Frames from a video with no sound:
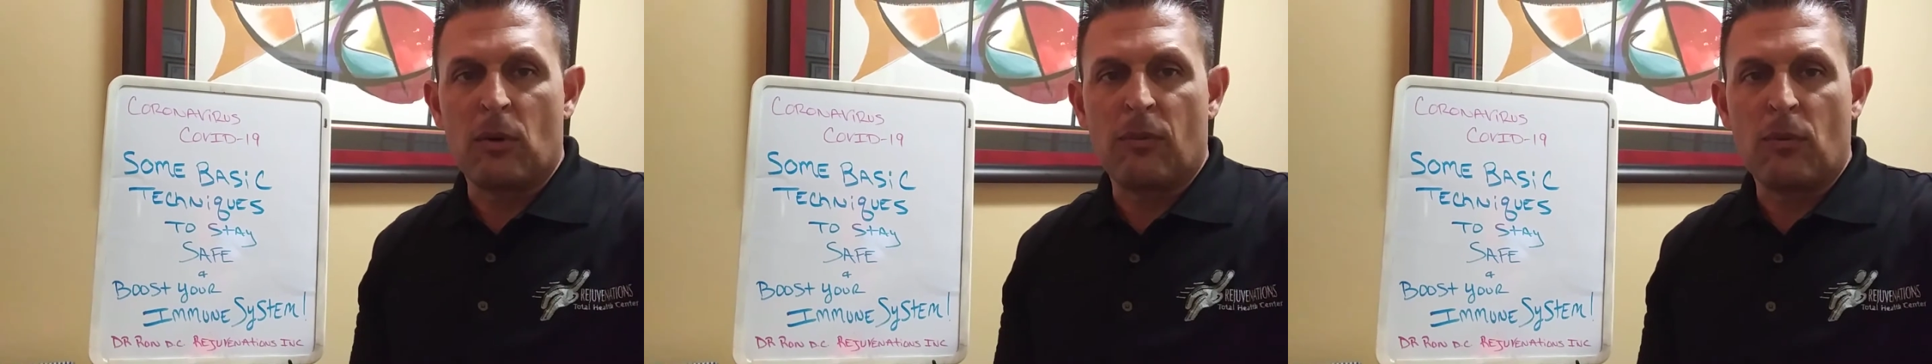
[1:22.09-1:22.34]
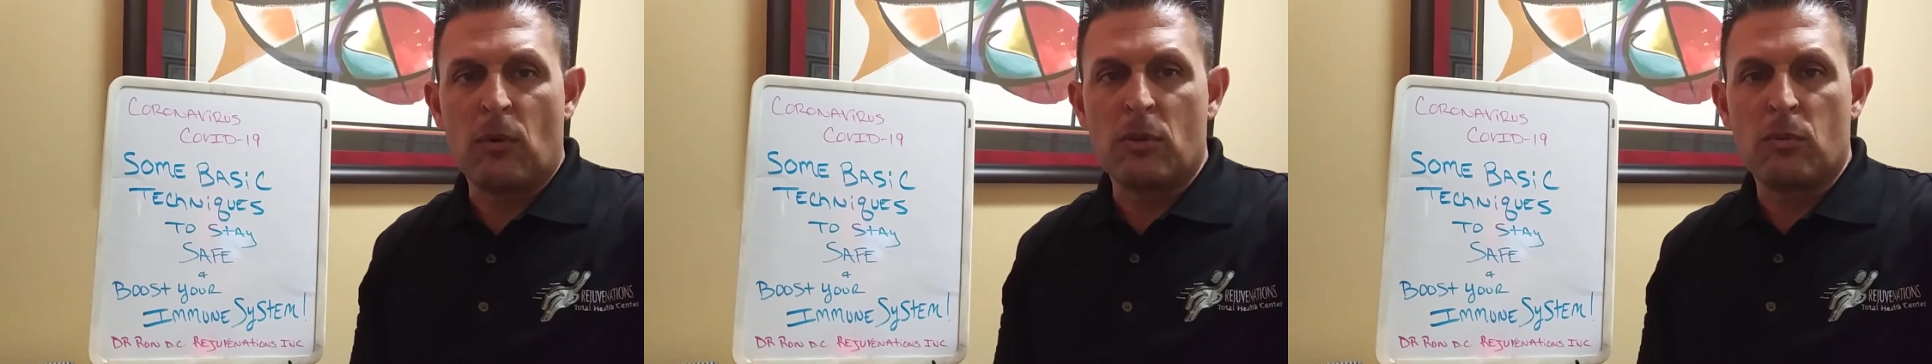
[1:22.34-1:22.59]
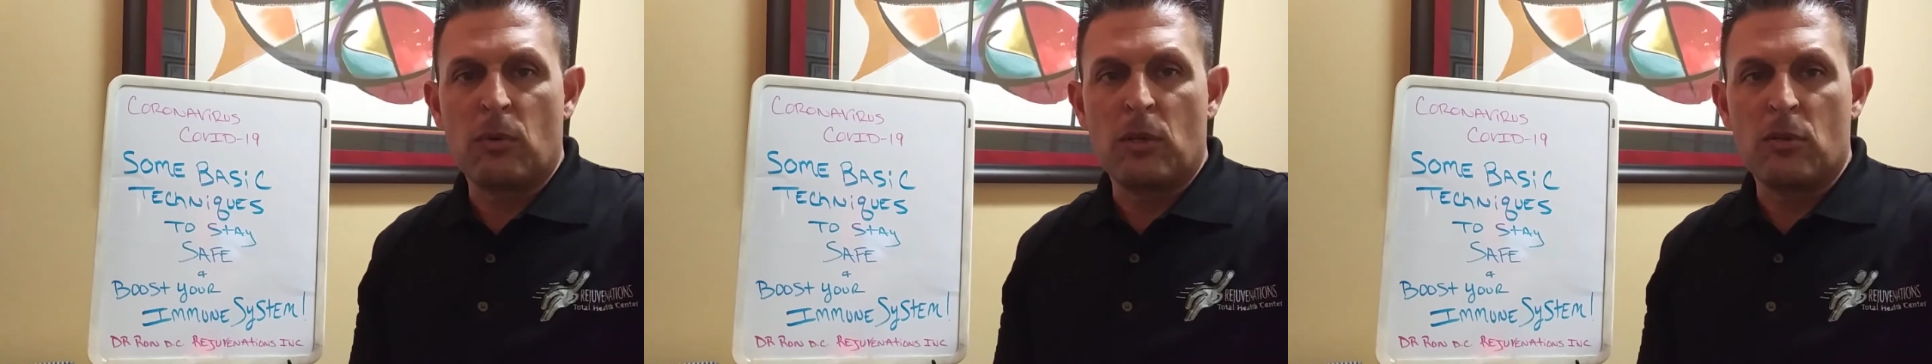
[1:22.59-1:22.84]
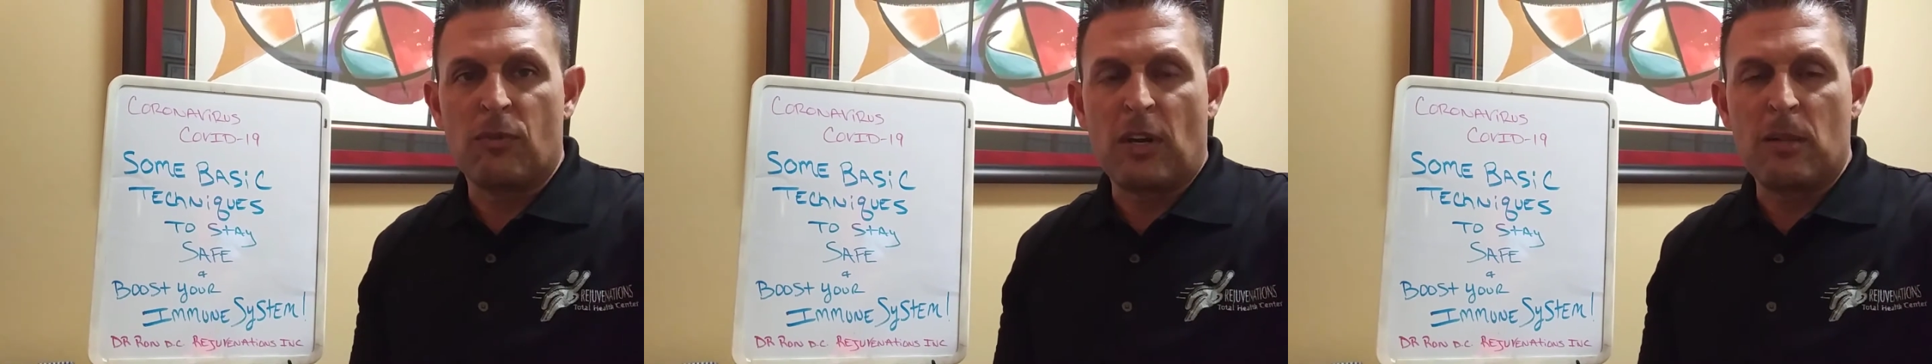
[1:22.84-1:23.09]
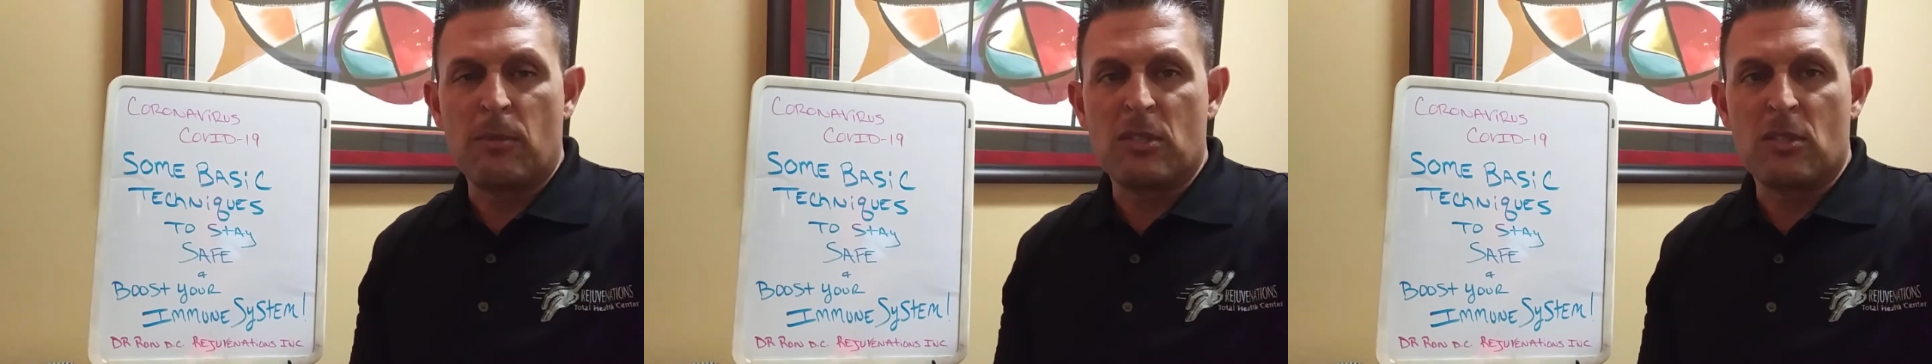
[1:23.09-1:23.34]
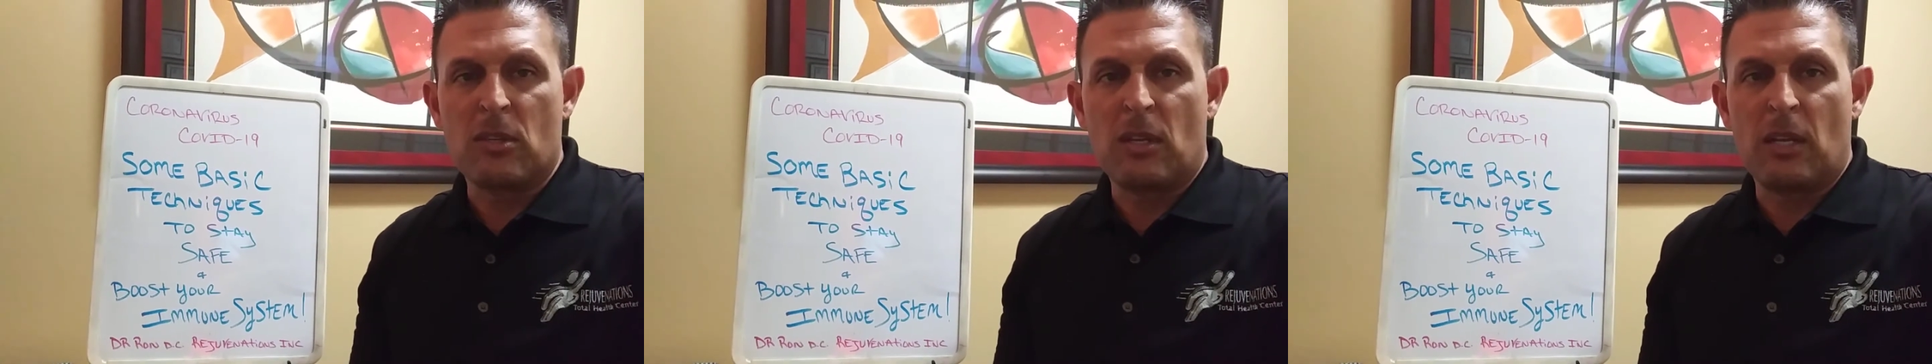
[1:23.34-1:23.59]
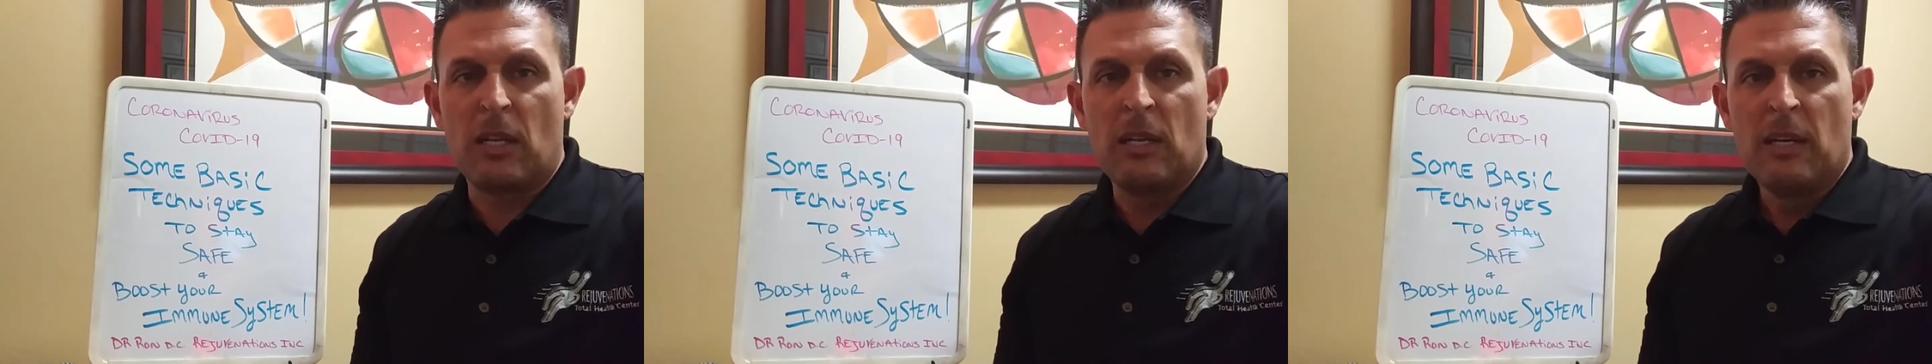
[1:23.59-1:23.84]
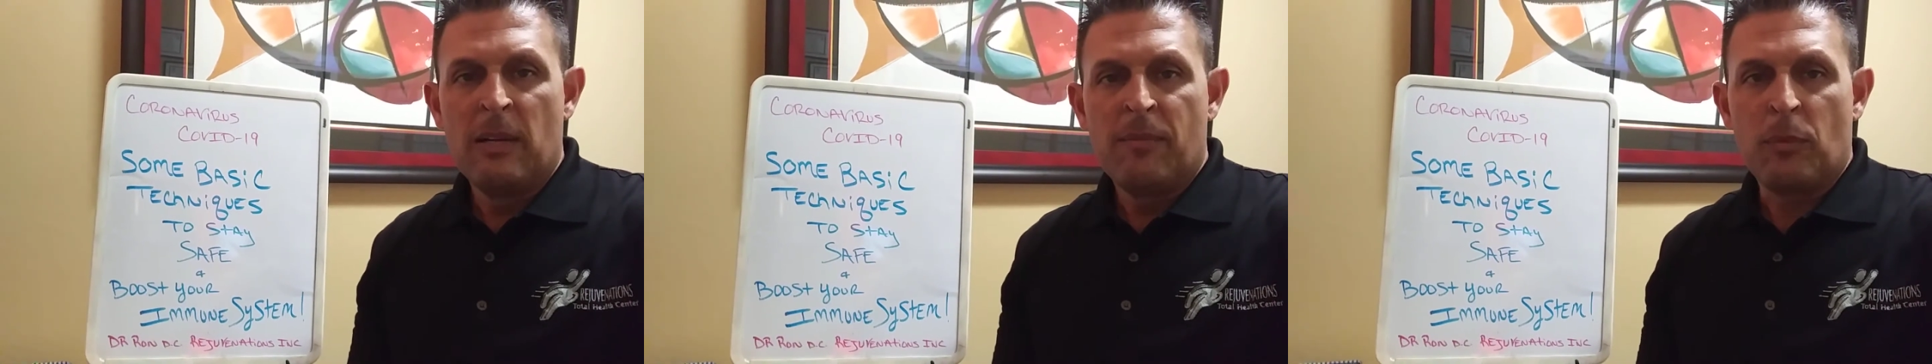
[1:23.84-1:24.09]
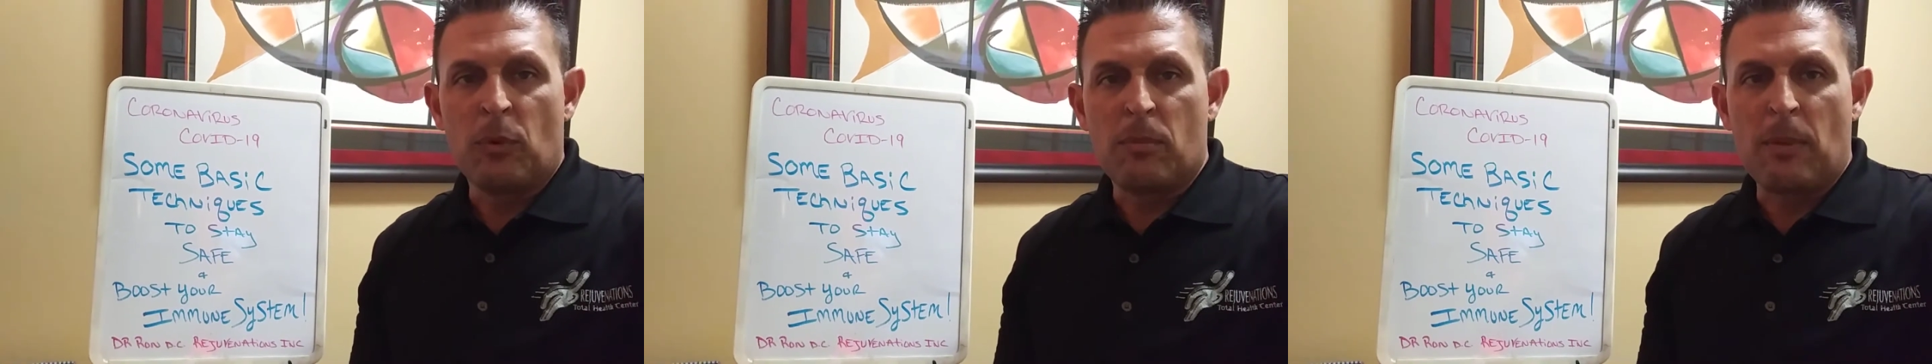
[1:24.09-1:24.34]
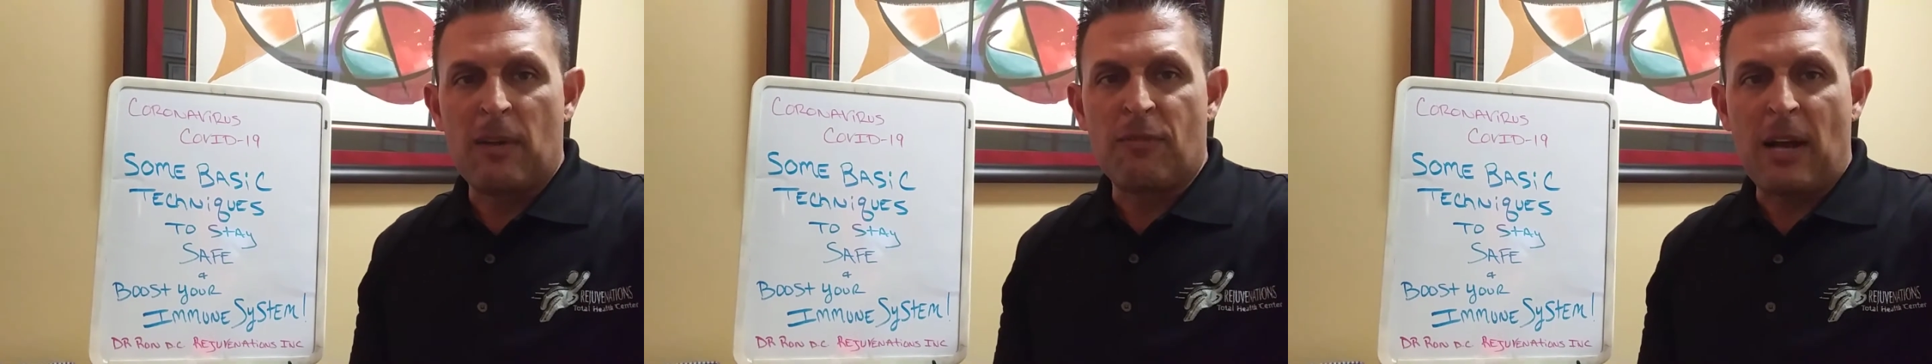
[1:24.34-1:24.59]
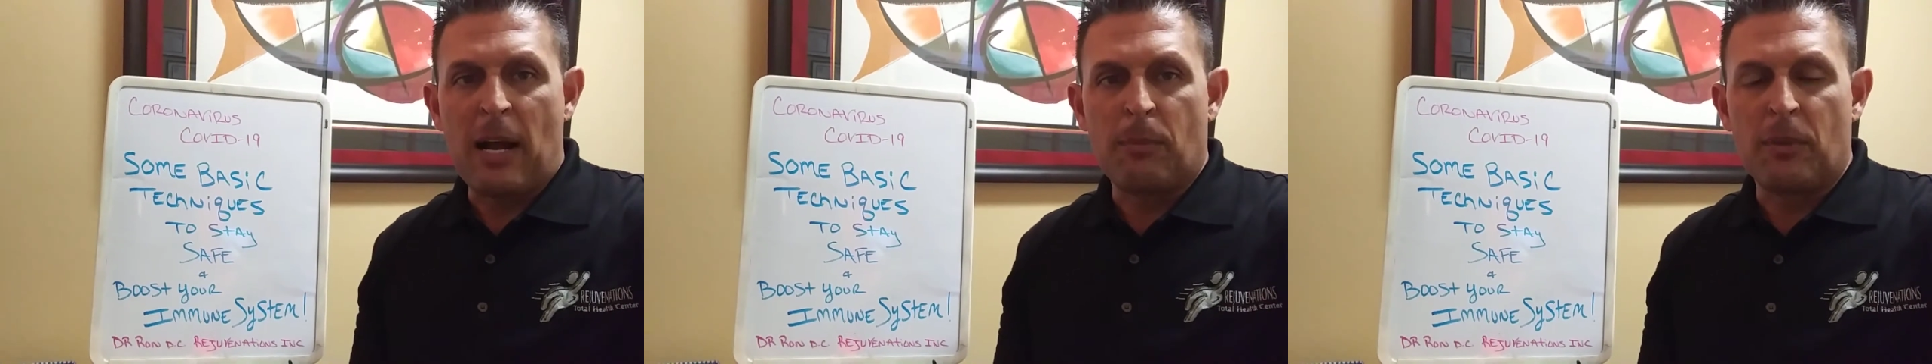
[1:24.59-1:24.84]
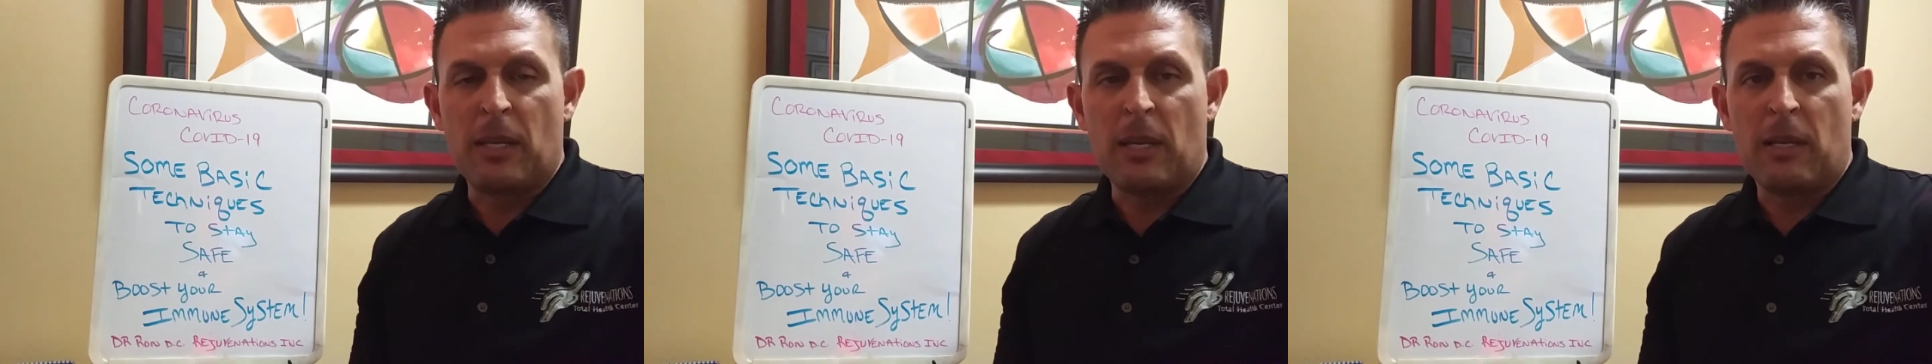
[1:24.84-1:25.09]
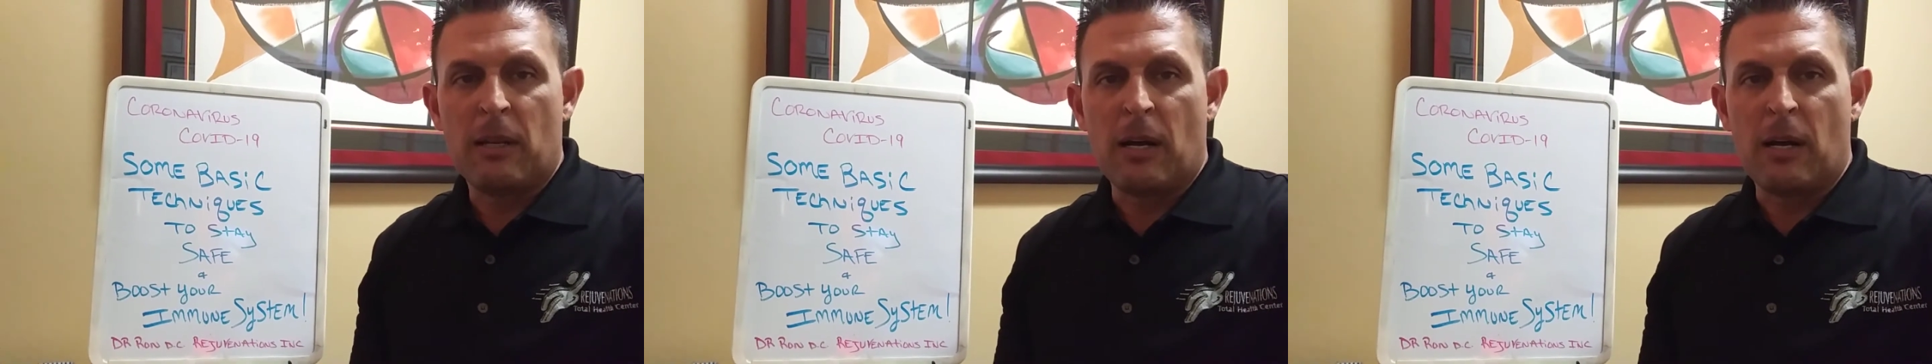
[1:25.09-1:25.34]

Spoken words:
And of course, we use vitamin C with my family.